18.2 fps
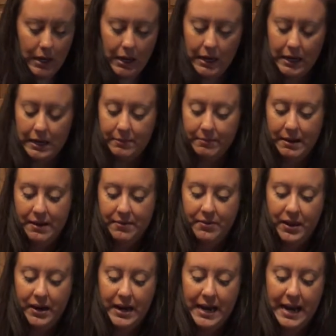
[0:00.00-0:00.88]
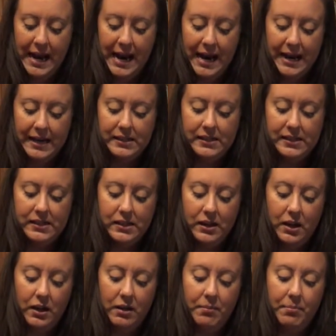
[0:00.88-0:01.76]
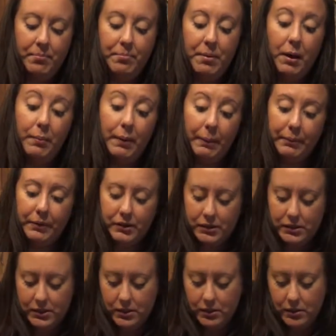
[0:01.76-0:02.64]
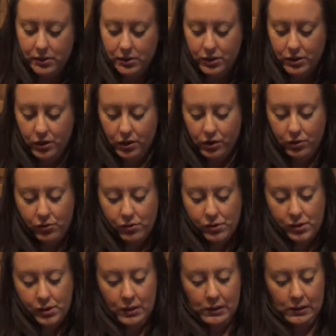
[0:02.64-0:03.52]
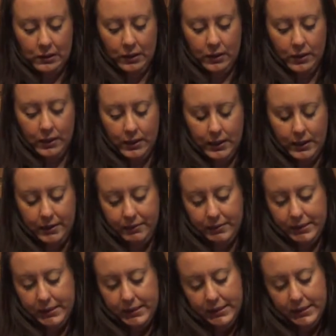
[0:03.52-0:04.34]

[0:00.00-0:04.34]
And then I add some bell peppers. So I would